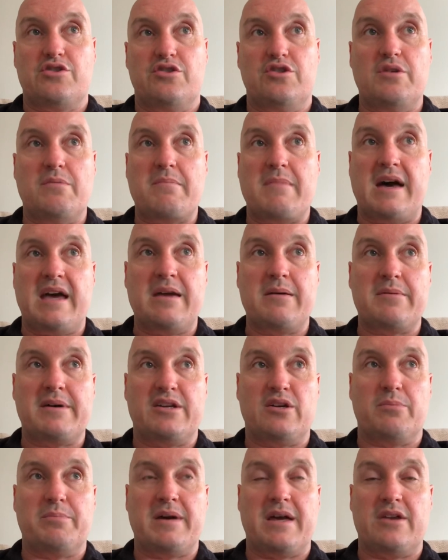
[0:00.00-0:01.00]
you may or may
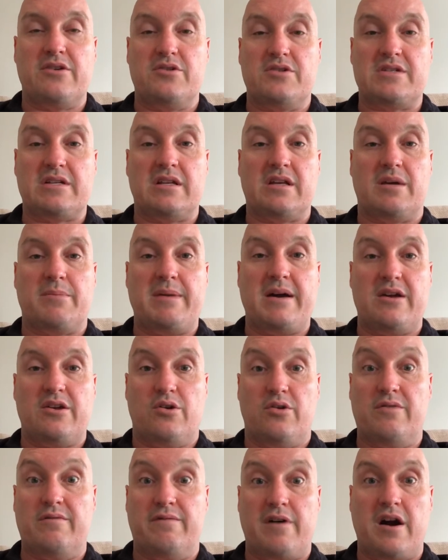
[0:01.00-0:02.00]
not be able to do something about
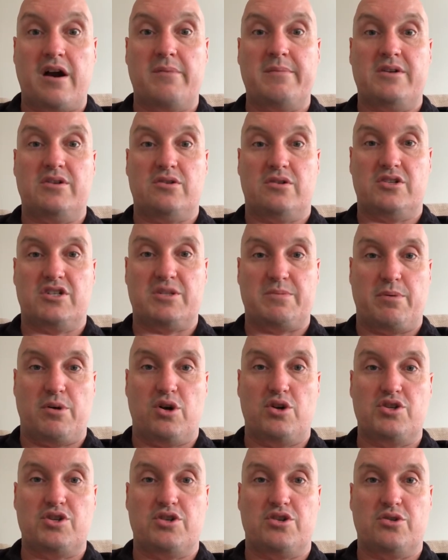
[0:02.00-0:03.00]
your environmental
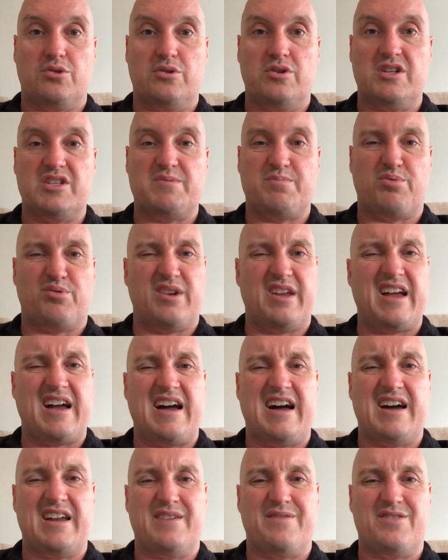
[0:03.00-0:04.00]
exposure to it. It's pretty
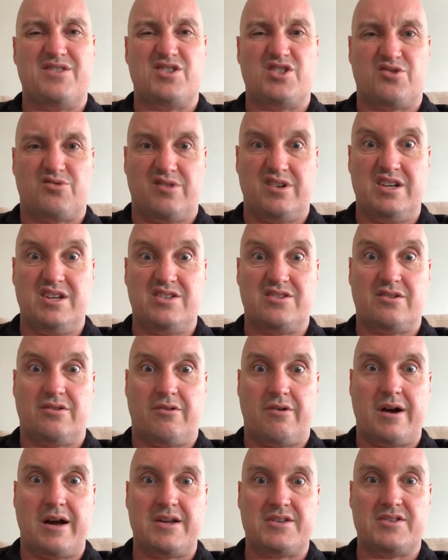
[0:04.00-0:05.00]
hard if it's trees and
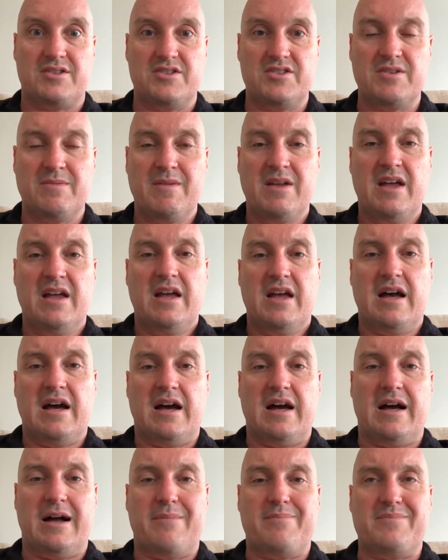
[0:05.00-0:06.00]
grasses.
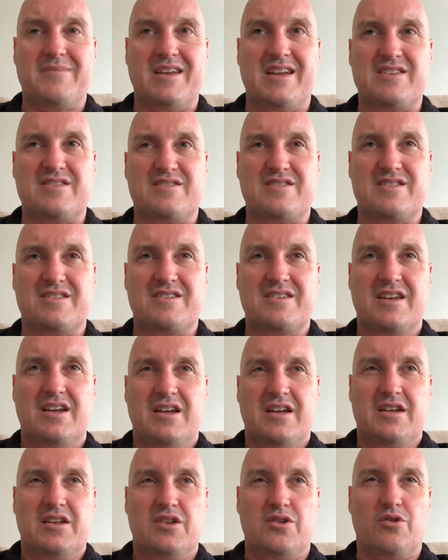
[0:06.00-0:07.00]
It's
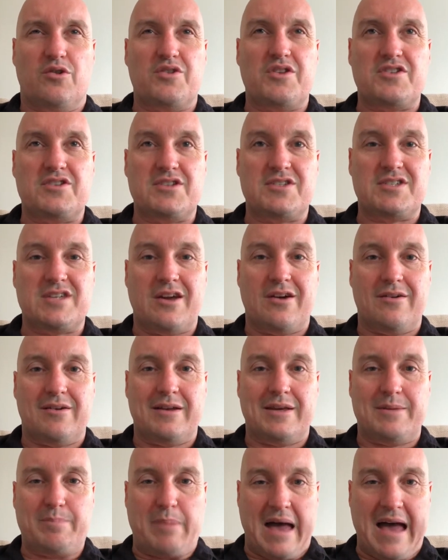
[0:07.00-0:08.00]
not
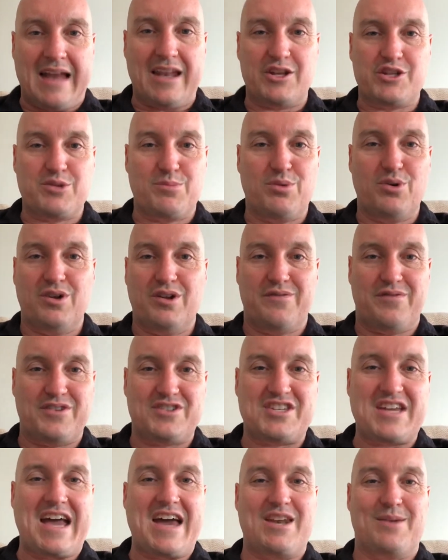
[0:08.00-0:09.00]
necessarily palatable if
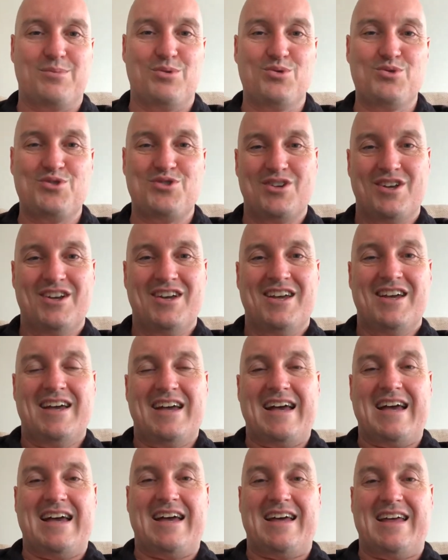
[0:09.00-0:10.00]
it's animals.
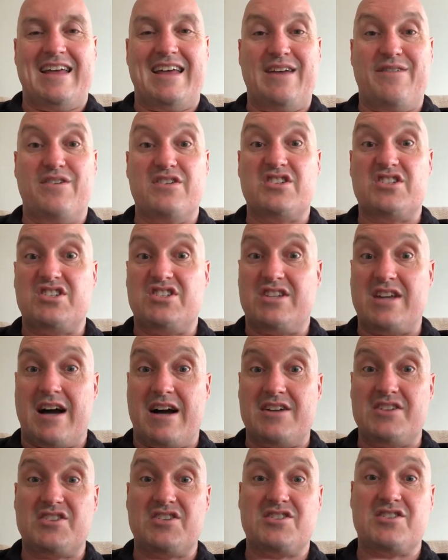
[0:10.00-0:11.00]
If it's
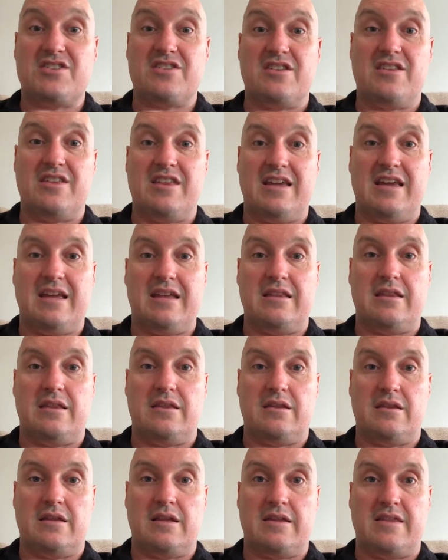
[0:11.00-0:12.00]
dust,
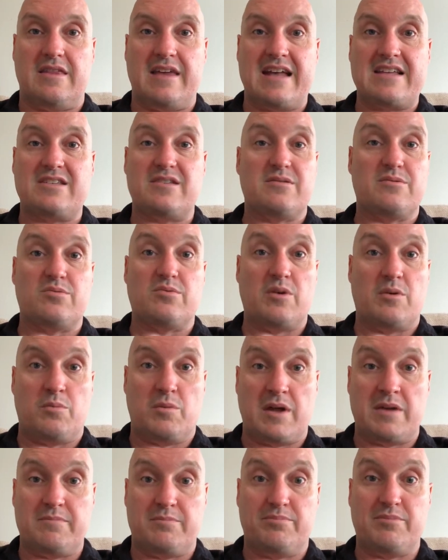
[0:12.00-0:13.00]
then that's
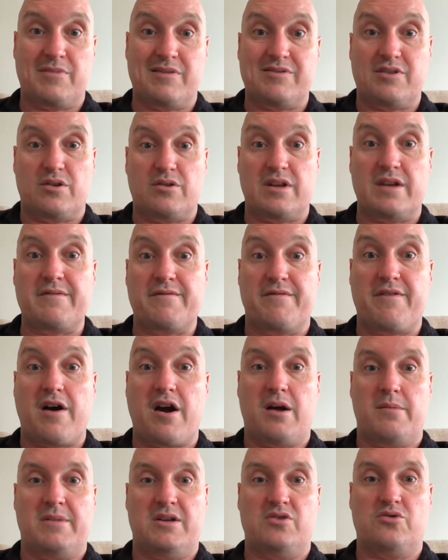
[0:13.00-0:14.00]
an
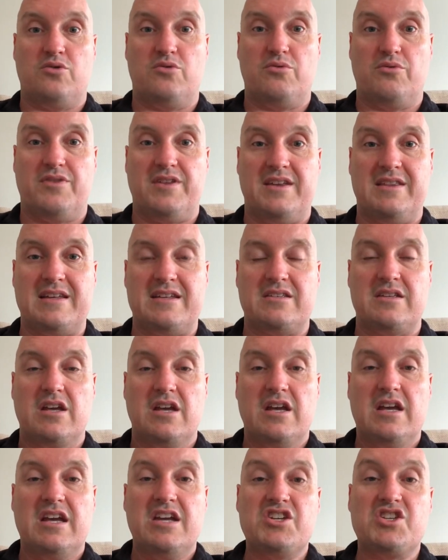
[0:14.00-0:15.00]
environmental thing that
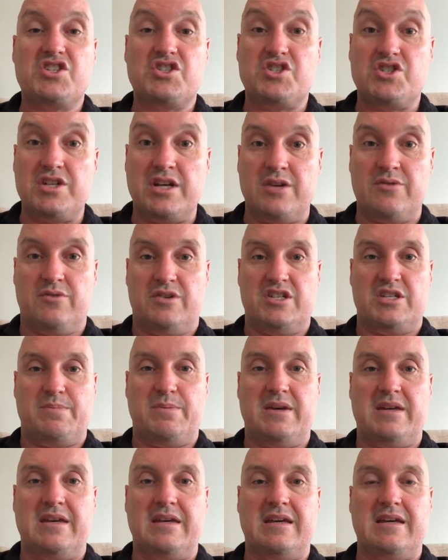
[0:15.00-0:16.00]
is, generally
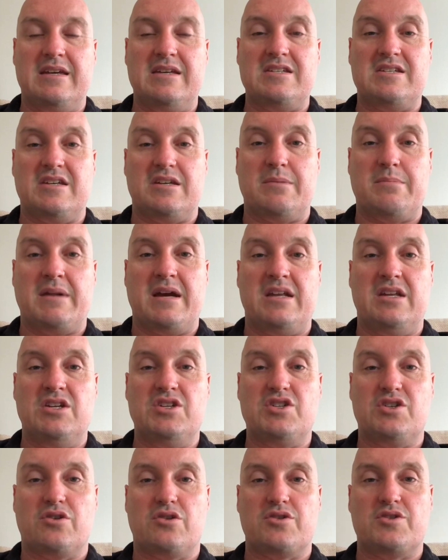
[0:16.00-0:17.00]
speaking, easier to
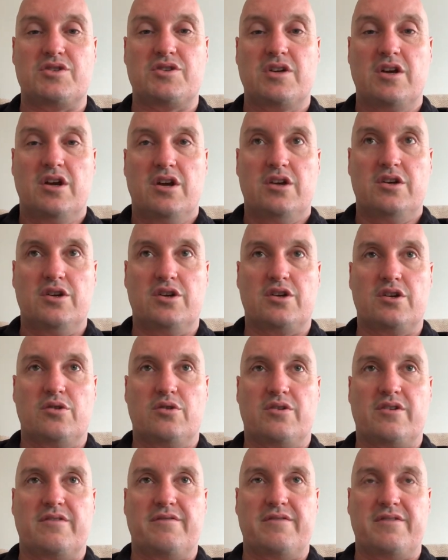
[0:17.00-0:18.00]
manage, because you can
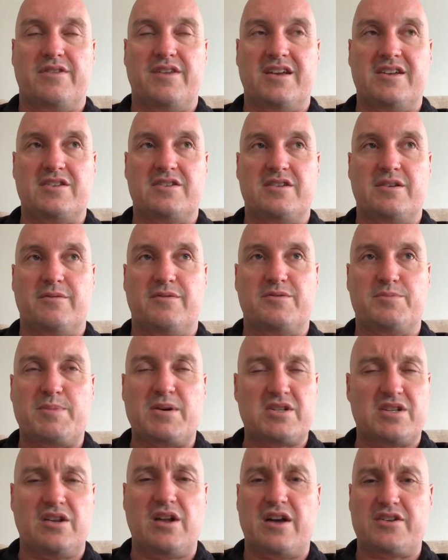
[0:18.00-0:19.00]
look at things,
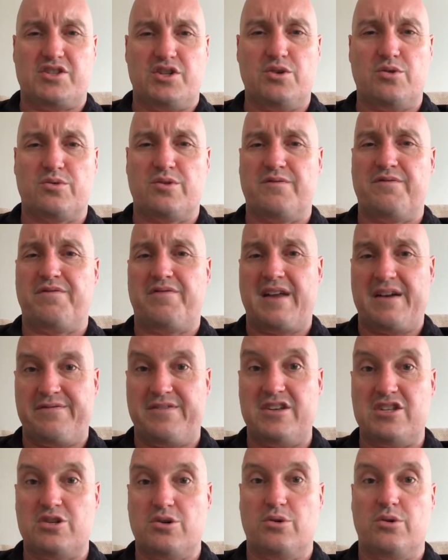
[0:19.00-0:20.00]
especially like children,
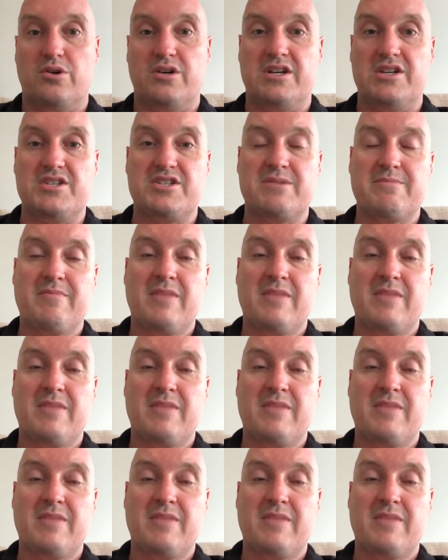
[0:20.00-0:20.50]
fluffy toys,